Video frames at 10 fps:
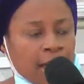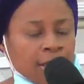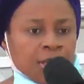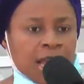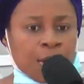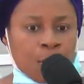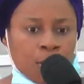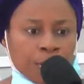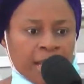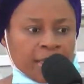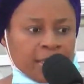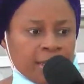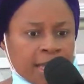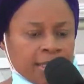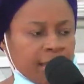She now called me and
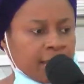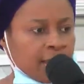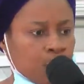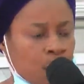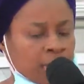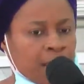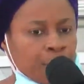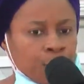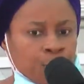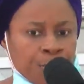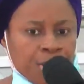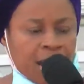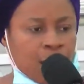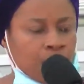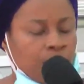said, see what happened to me
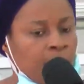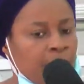now.